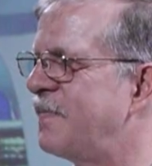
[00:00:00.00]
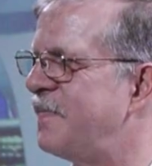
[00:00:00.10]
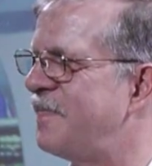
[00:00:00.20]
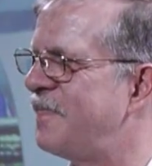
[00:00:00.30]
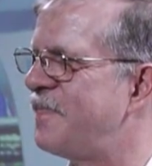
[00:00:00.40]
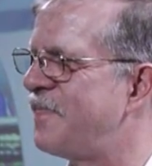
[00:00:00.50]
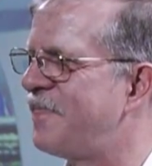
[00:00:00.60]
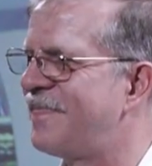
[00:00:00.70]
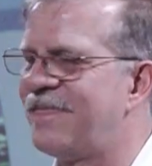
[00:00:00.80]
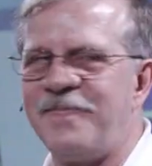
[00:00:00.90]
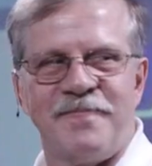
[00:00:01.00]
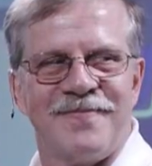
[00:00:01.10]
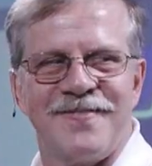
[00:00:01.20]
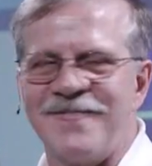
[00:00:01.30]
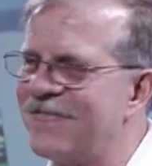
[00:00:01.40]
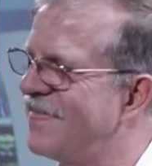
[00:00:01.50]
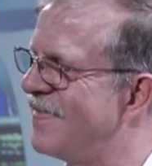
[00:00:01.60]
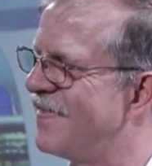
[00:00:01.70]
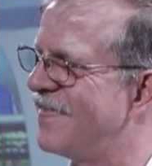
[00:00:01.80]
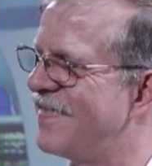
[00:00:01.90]

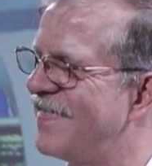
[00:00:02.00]
This person isn't speaking.